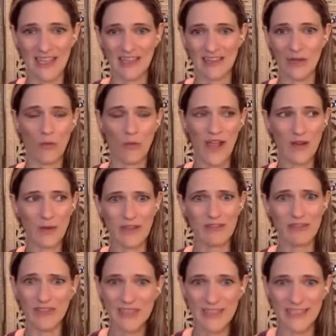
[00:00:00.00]
Like, why do I
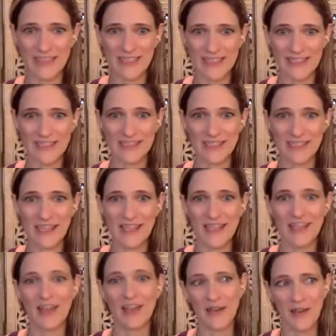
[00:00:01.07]
feel like this?
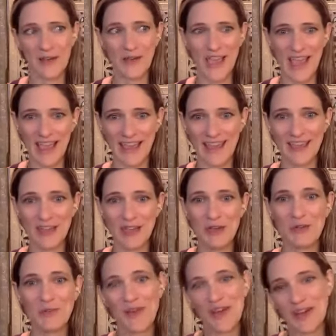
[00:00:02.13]
Okay,
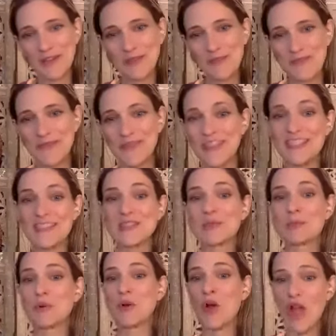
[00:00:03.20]
well, this is a
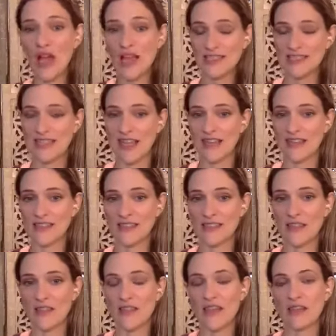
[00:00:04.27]
process
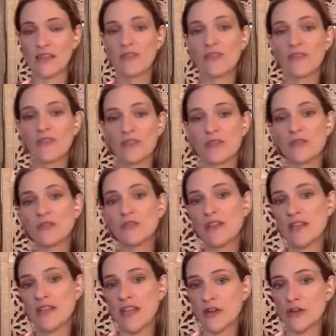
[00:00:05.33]
that the physical
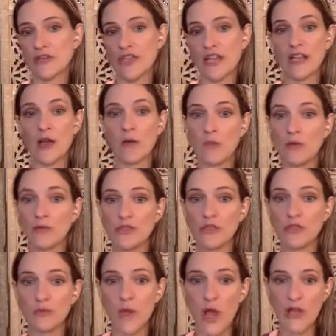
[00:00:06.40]
and energetic
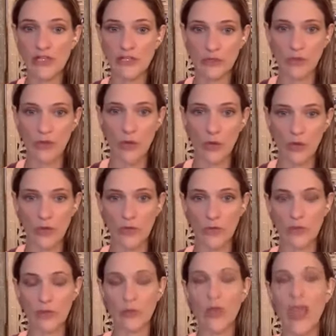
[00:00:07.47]
emotional bodies are going
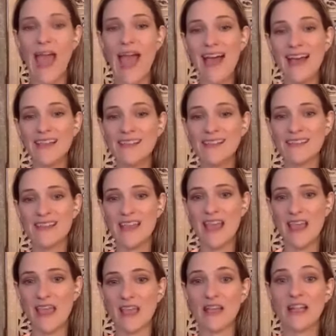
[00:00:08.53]
through as
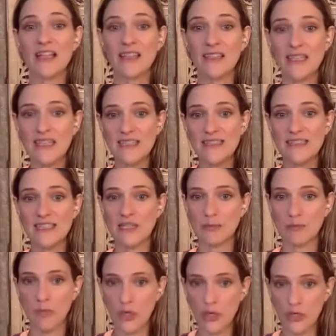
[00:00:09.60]
they cleanse and
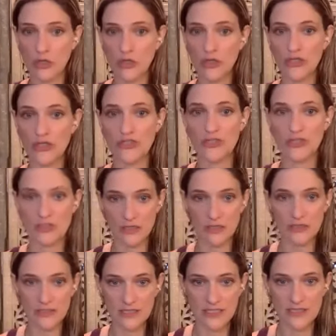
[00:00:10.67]
purge
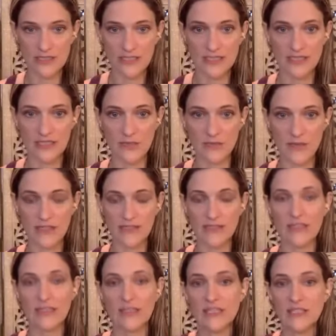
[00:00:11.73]
the system, as they
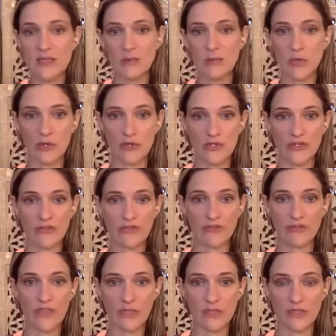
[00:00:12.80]
cleanse and purge the
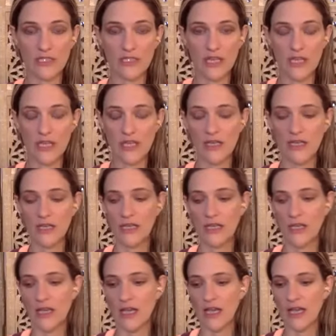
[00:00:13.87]
field.
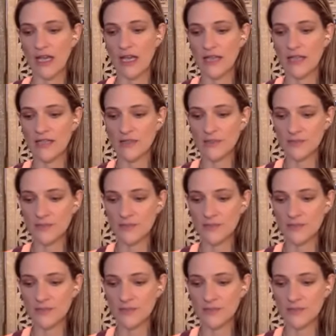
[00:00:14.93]
And